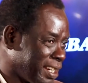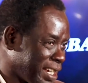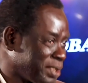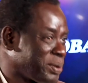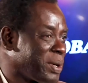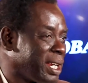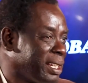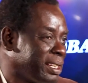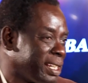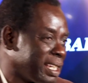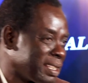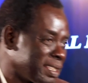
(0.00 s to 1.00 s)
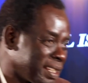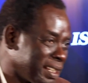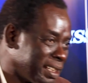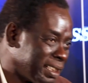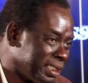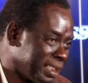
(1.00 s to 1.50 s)
as well. That's
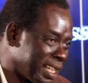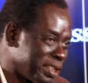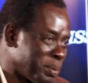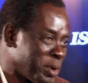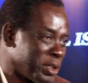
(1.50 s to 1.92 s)
a